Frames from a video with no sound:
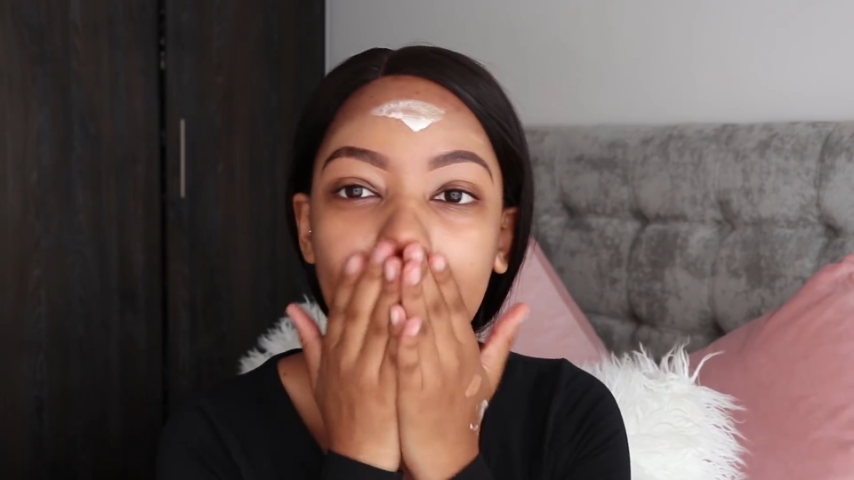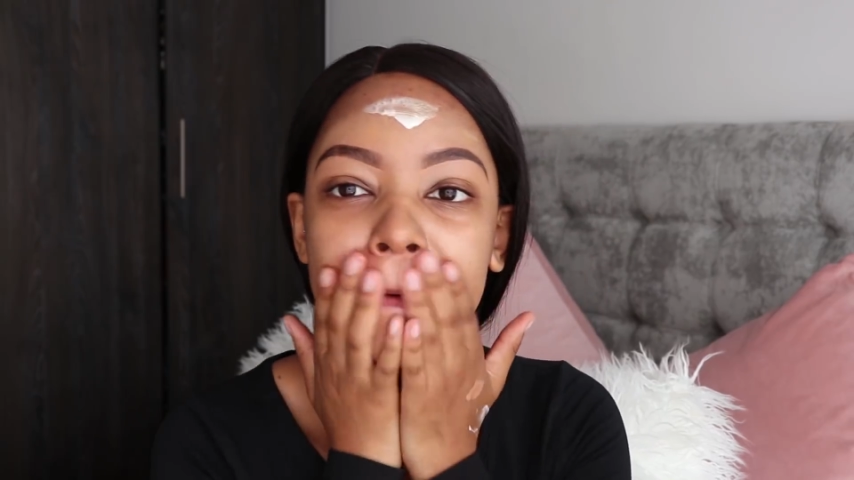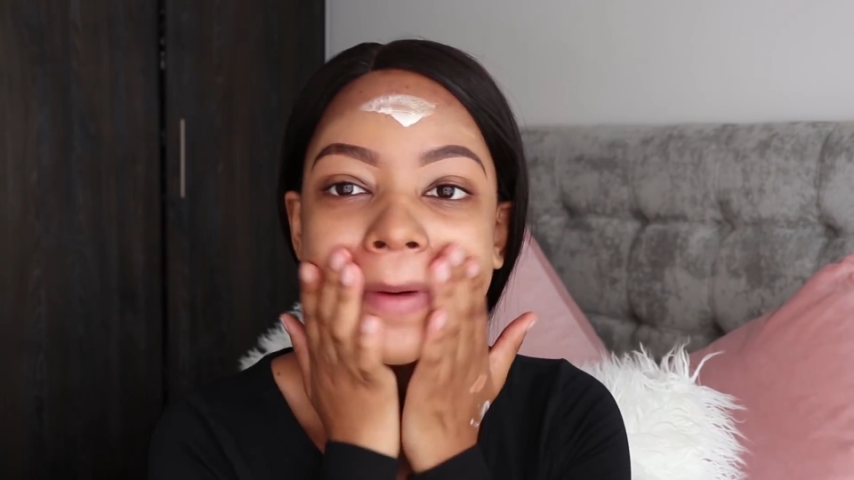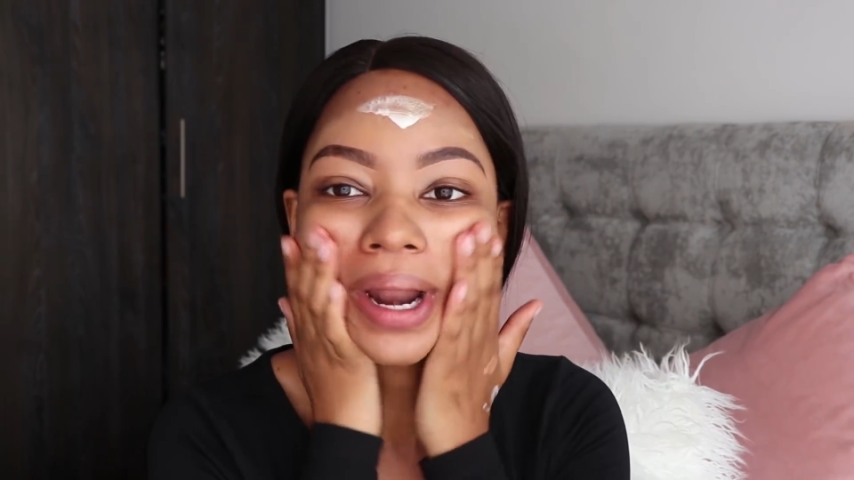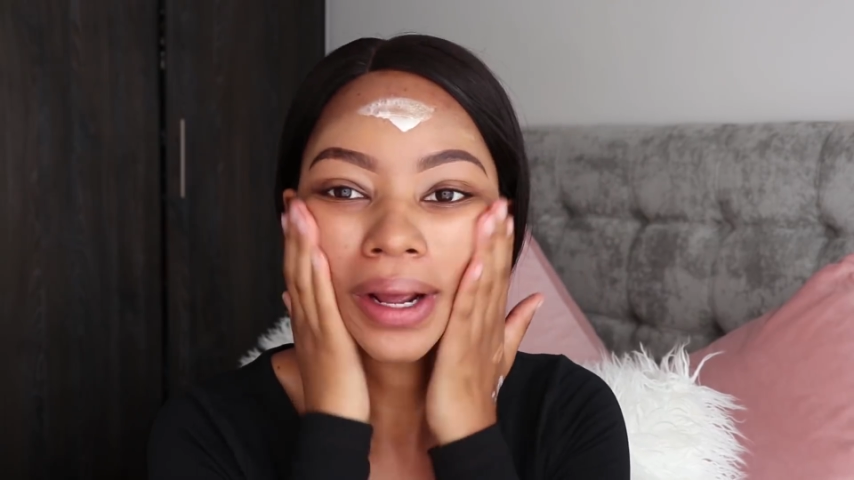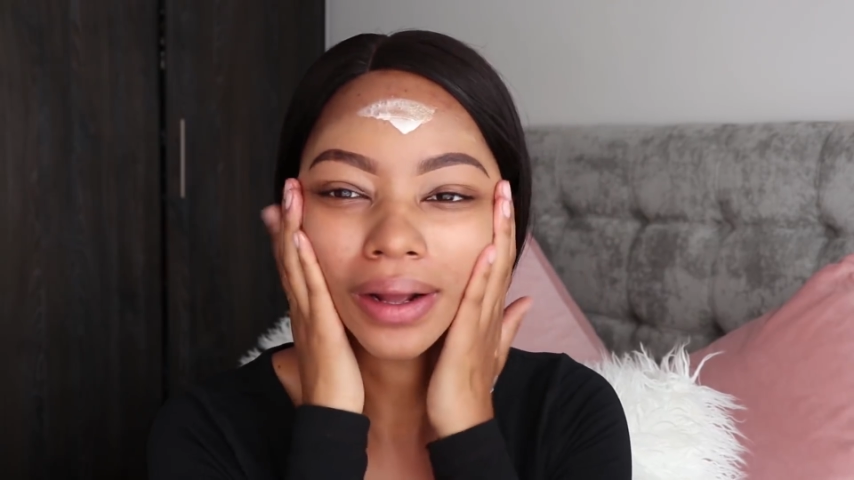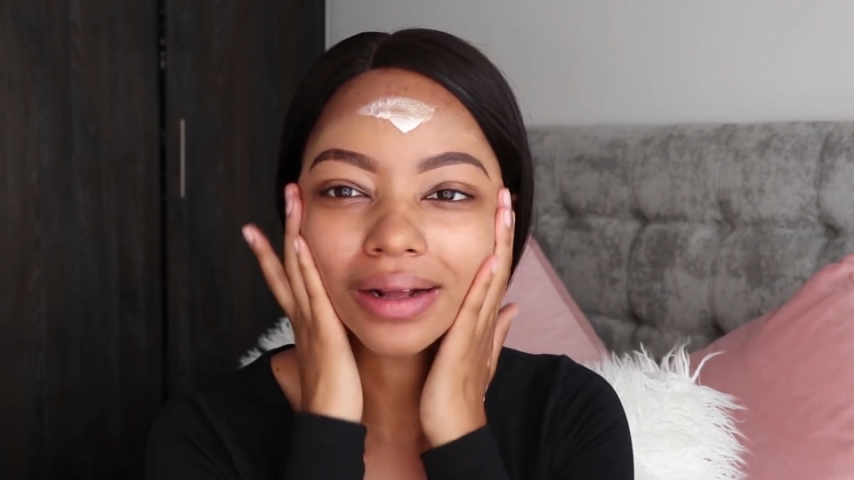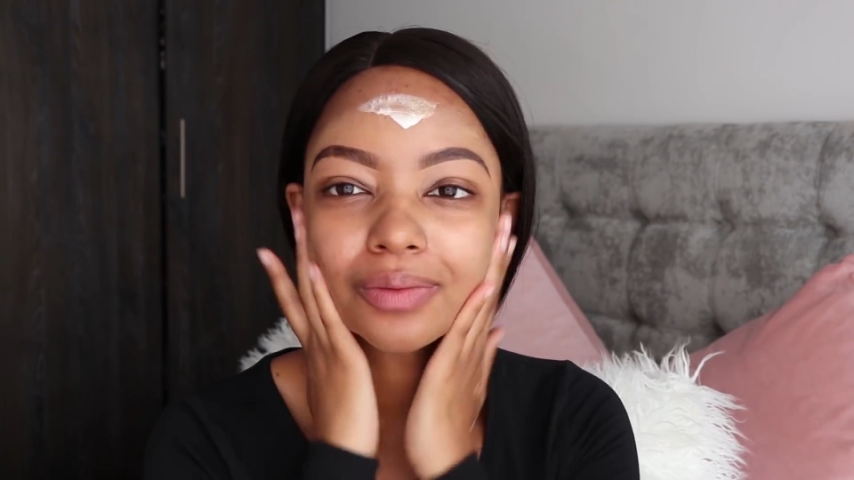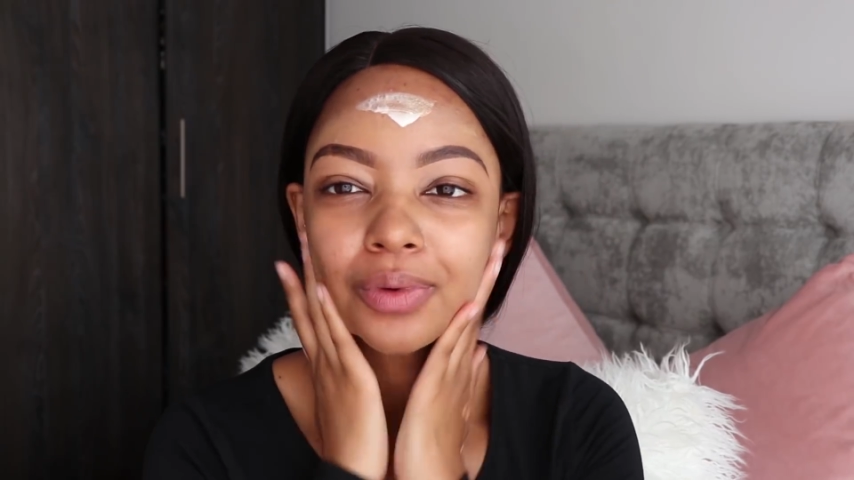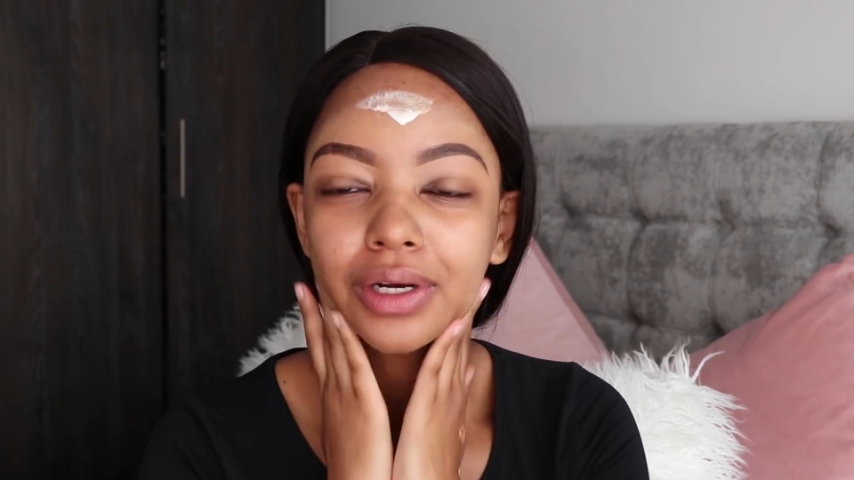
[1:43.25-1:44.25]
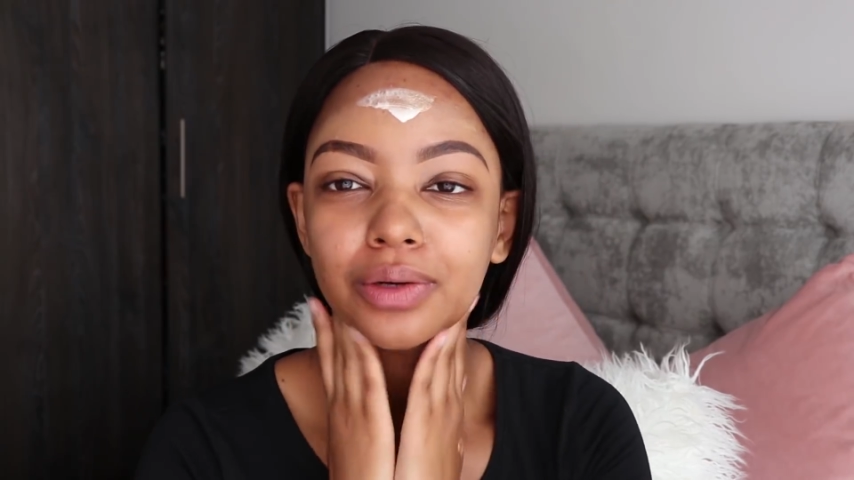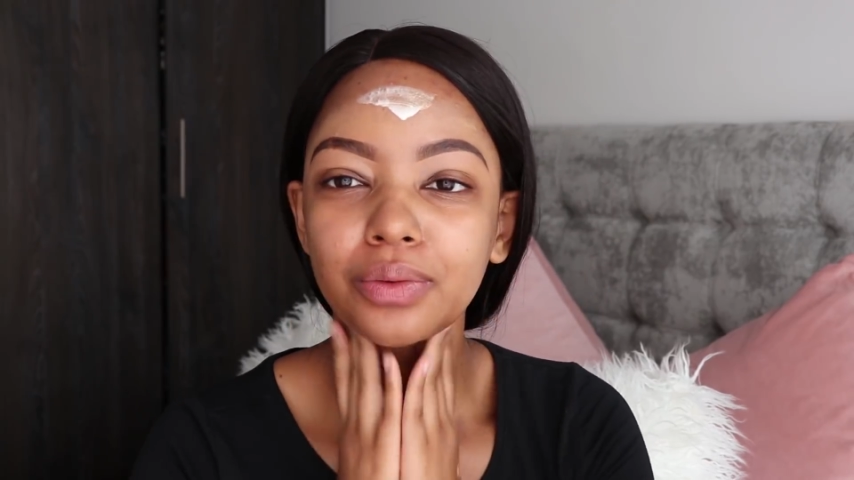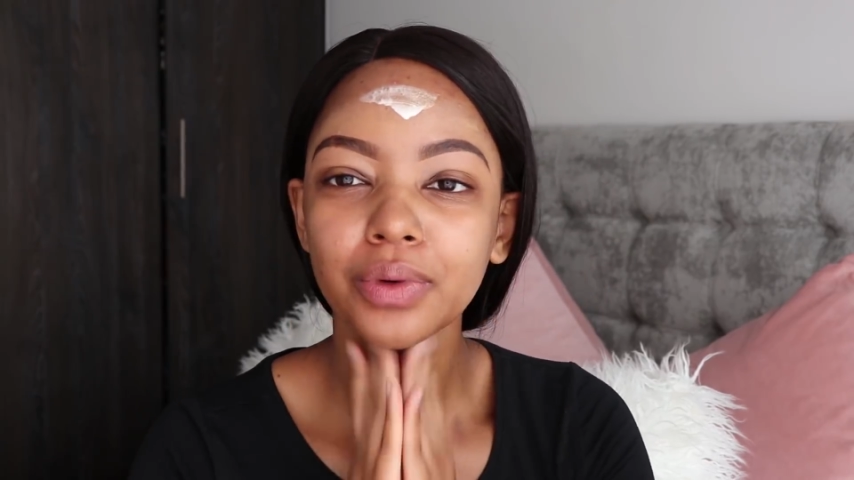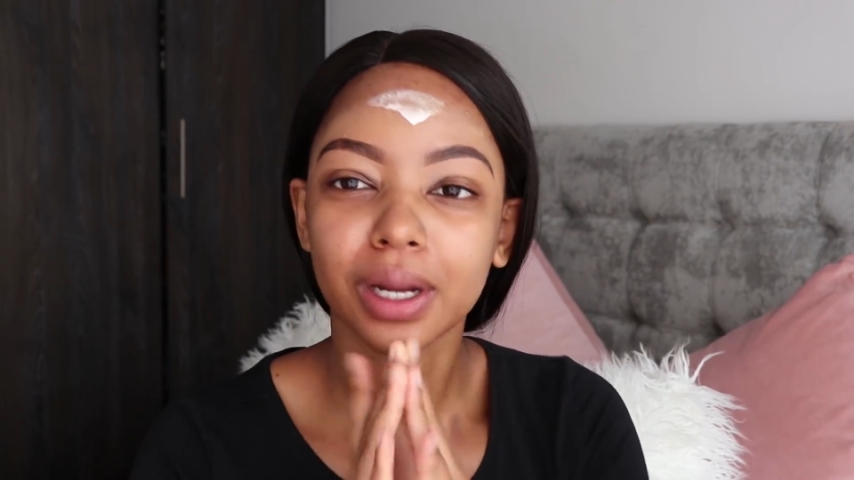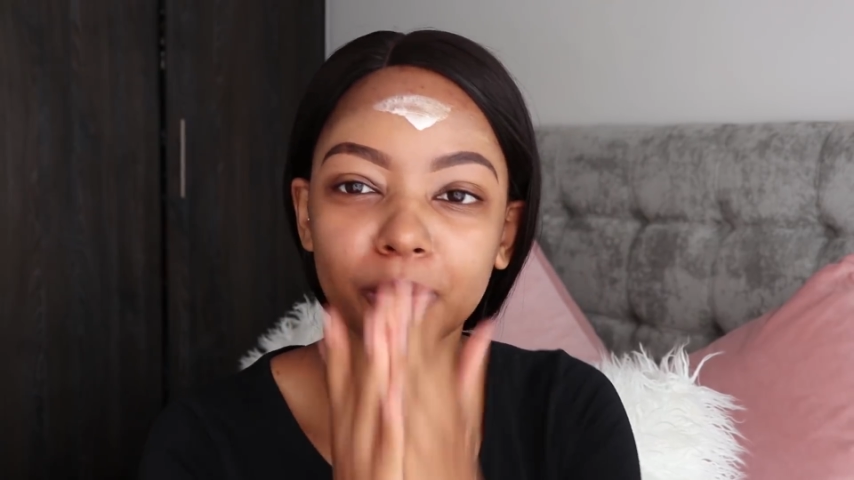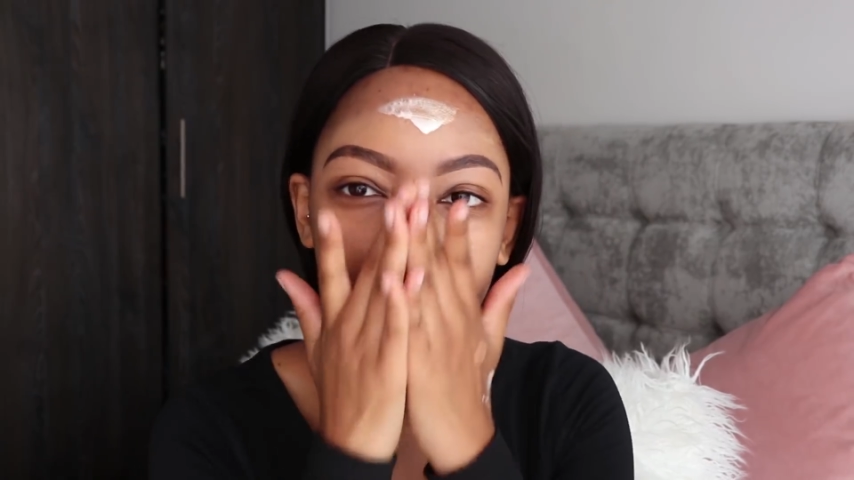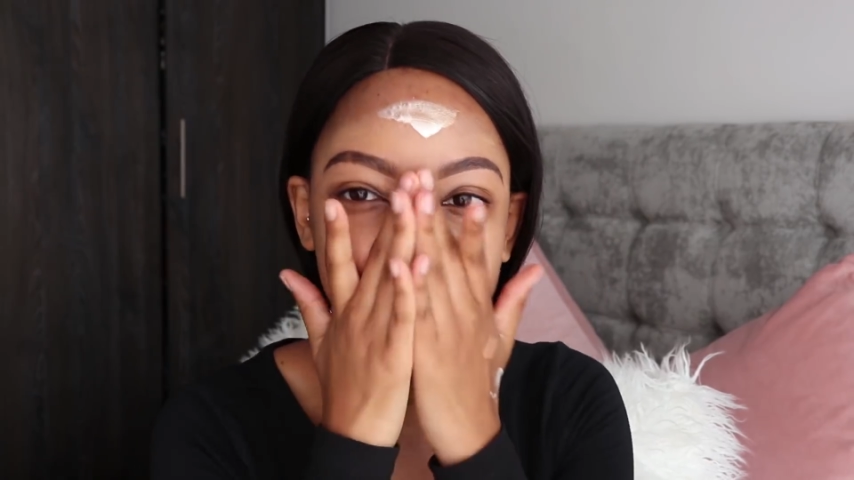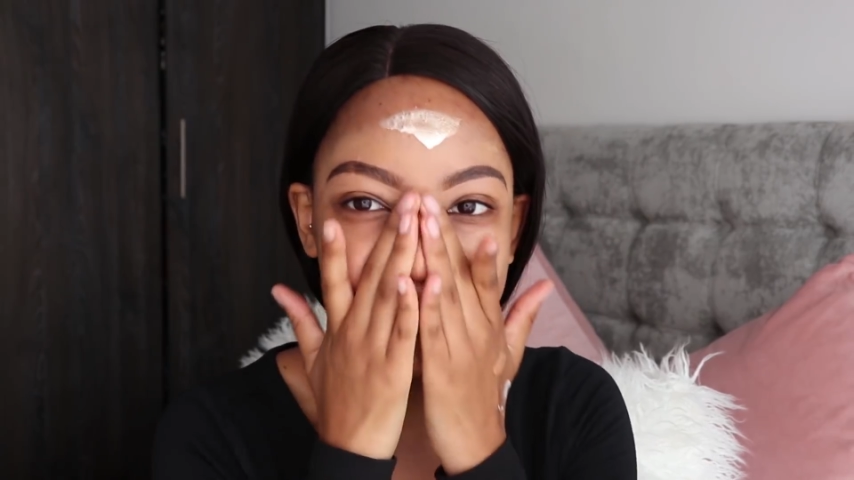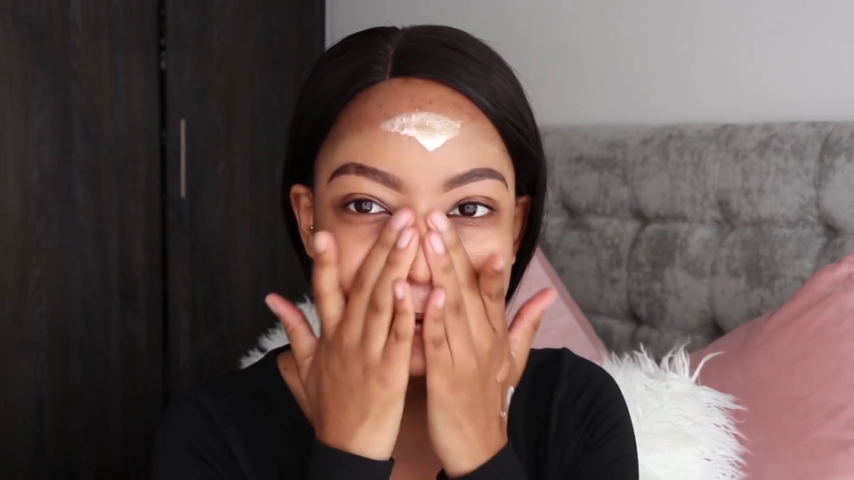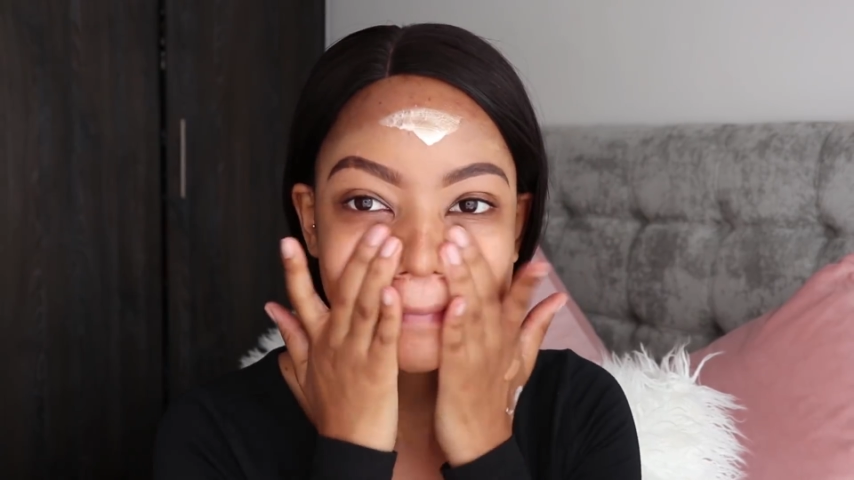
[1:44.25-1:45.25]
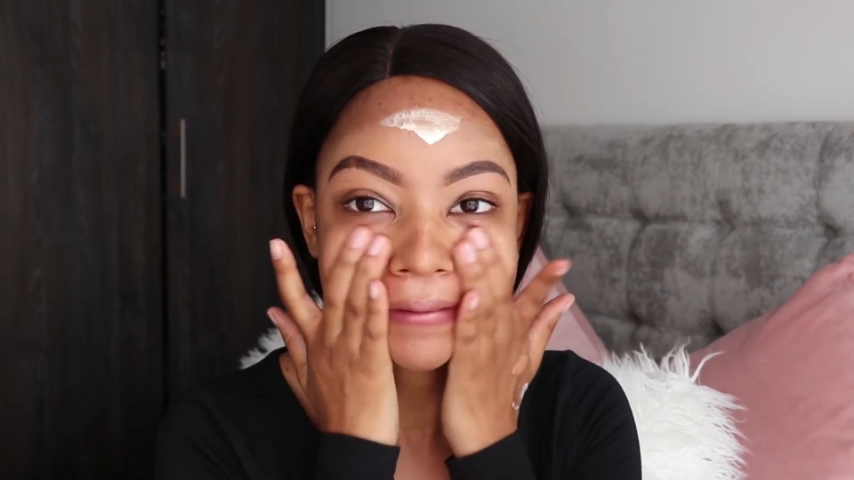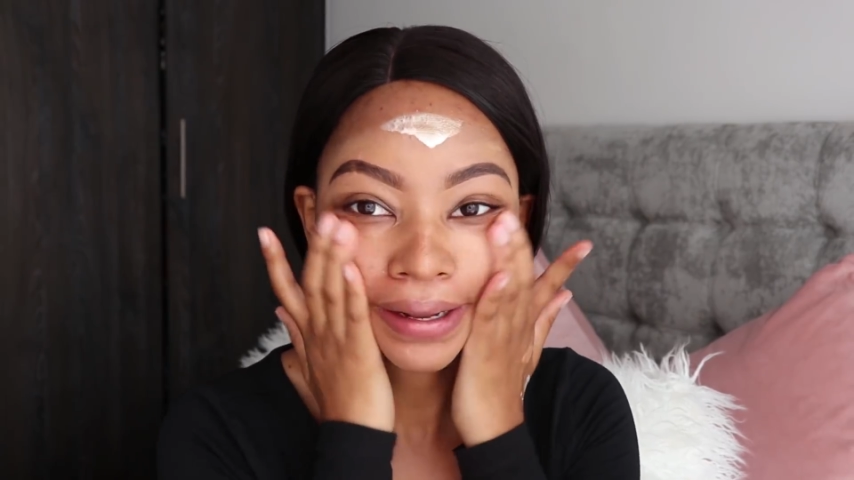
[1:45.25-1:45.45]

I'm wearing like